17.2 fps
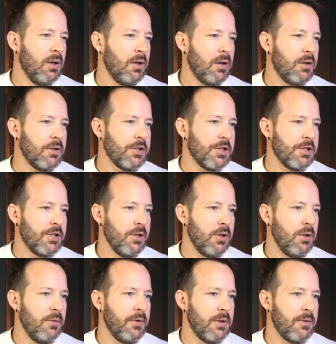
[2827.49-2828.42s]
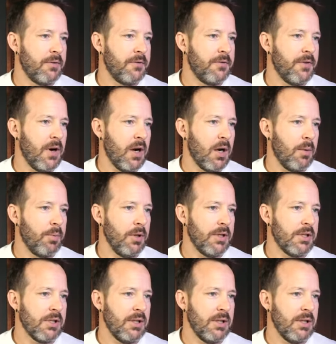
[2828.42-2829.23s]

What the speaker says: our stove and fireplace,